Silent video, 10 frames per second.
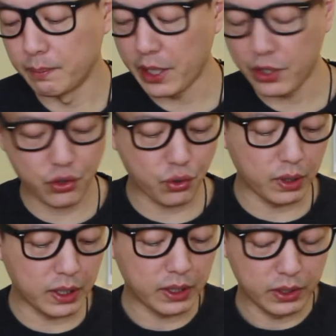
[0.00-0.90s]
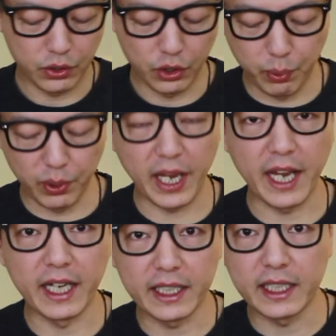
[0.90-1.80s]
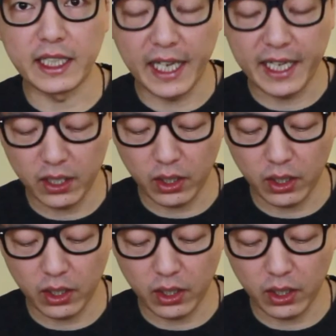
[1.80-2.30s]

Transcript: make sure you put another layer